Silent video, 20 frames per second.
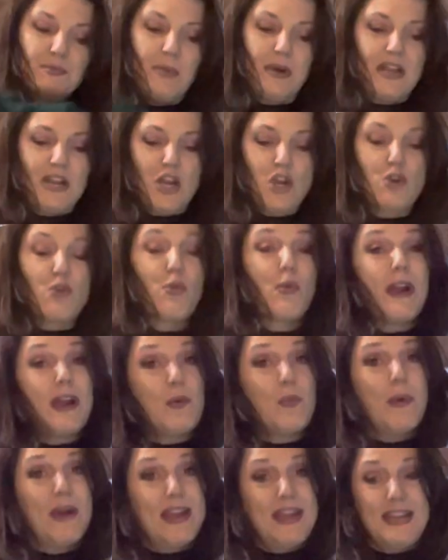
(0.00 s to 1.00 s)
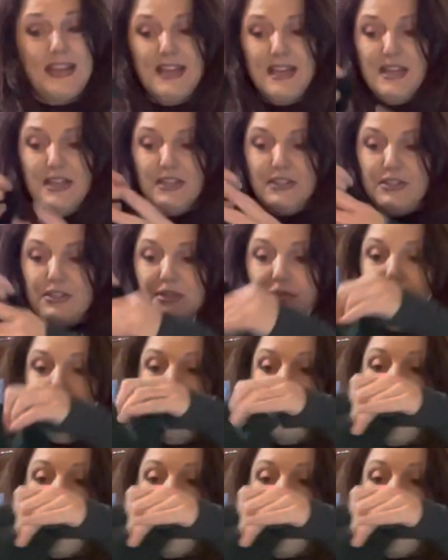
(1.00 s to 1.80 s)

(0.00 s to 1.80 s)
but a great way to